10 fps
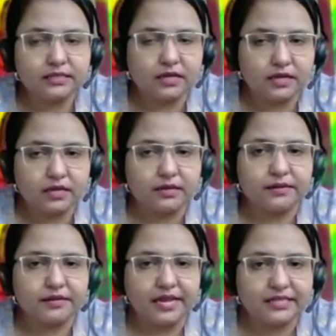this
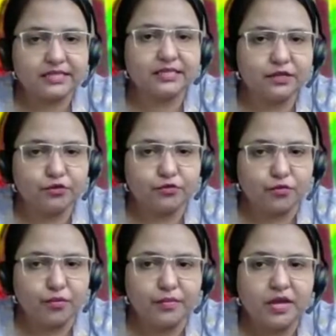Rett
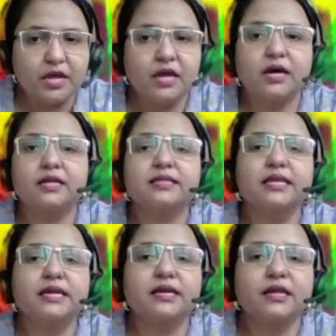syndrome,
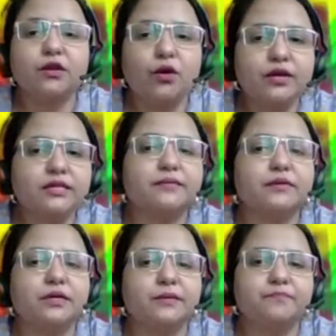they
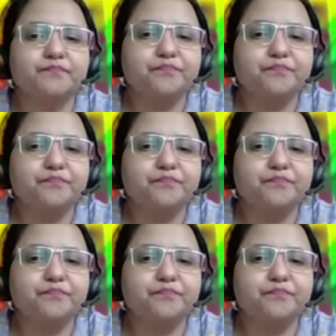cannot